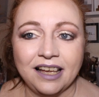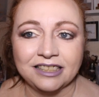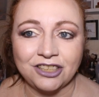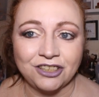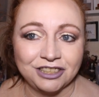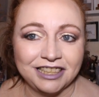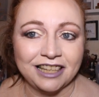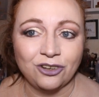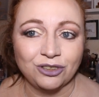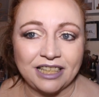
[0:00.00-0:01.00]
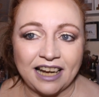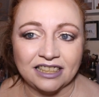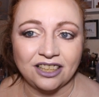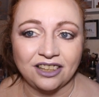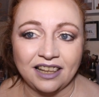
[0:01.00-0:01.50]
as long as it look
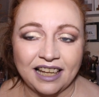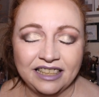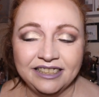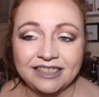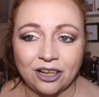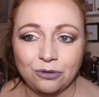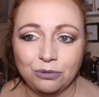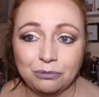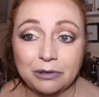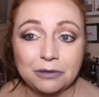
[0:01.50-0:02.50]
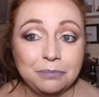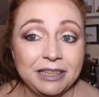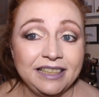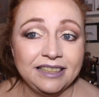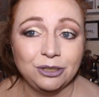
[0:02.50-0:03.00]
nice on the lid so we will
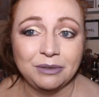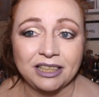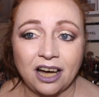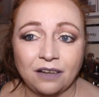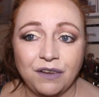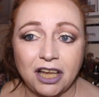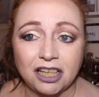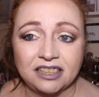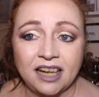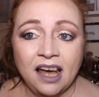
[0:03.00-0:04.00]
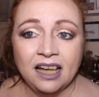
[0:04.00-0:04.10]
be doing our first